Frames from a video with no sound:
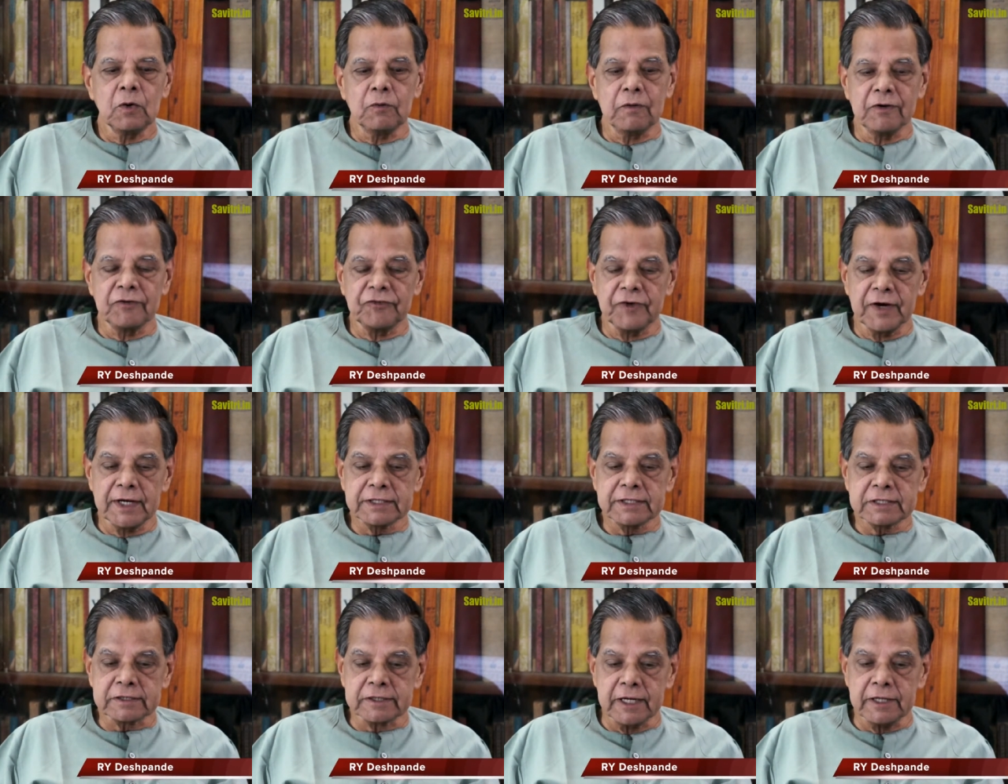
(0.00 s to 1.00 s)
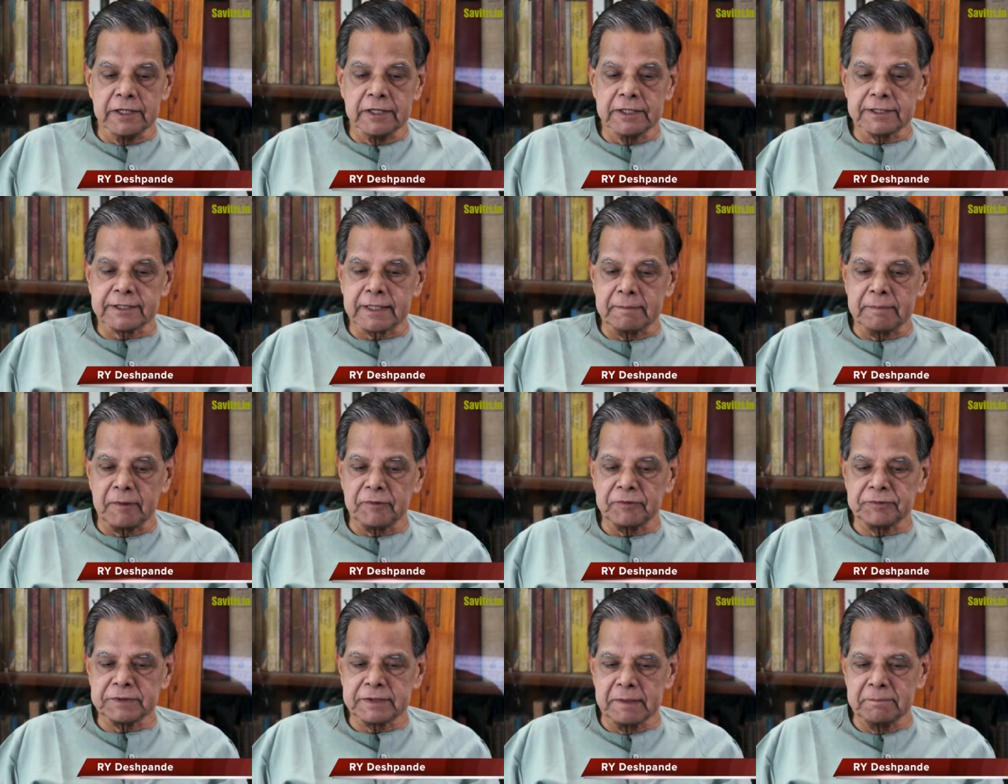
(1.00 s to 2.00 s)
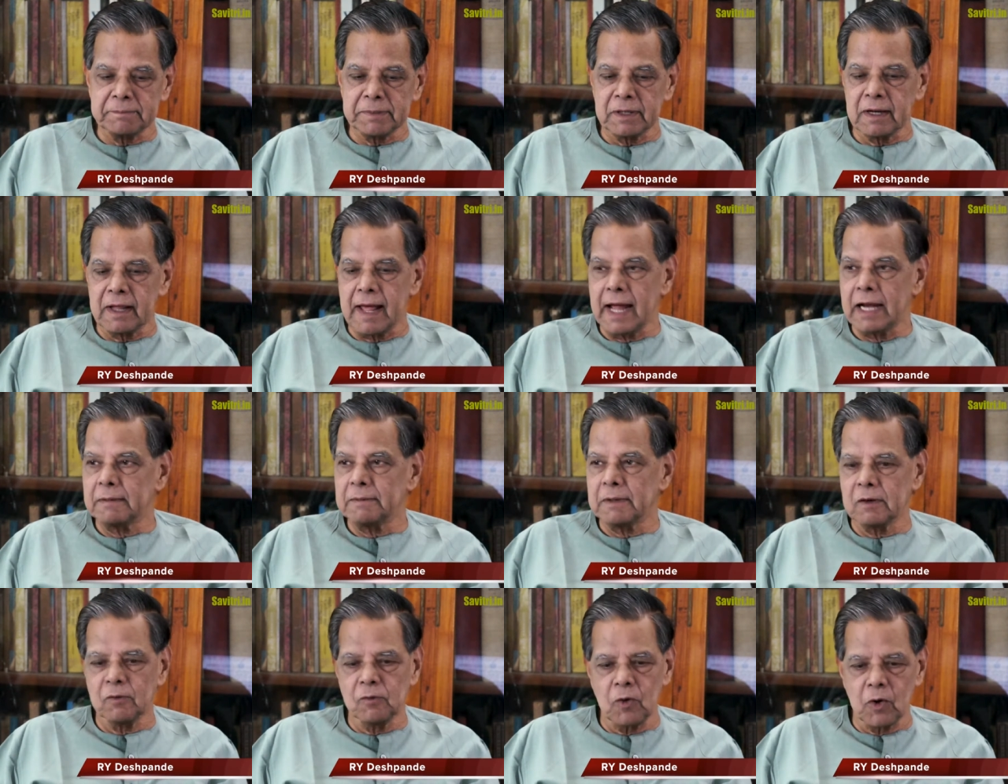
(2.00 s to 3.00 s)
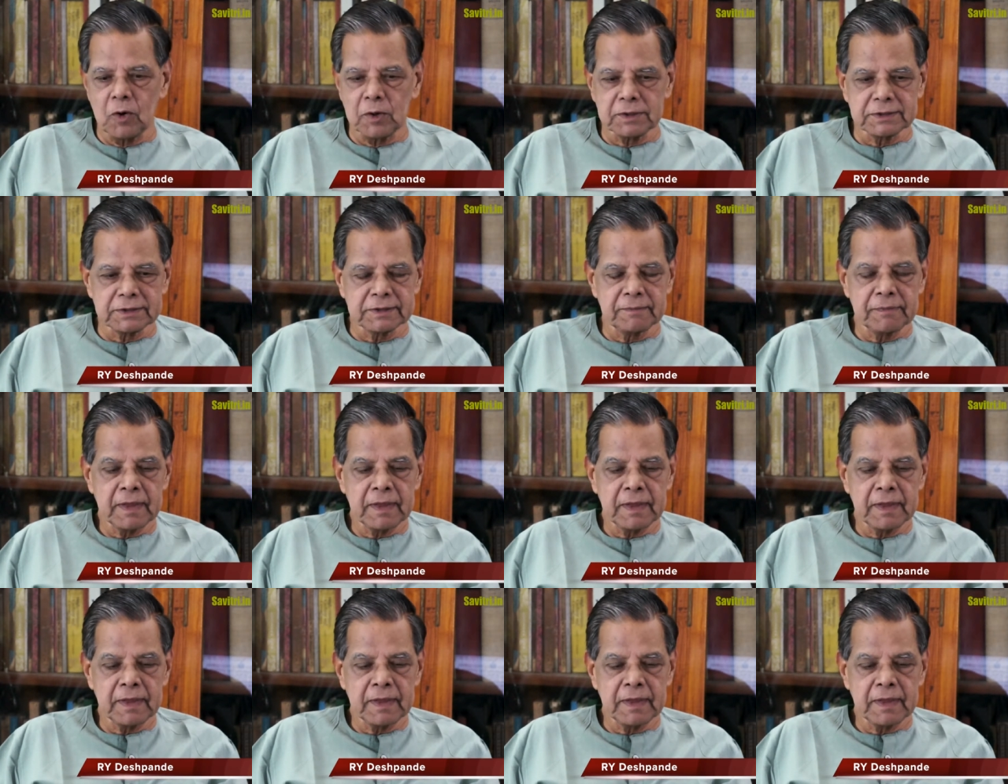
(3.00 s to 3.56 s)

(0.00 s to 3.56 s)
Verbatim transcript: to a first thin strip of simple animal wants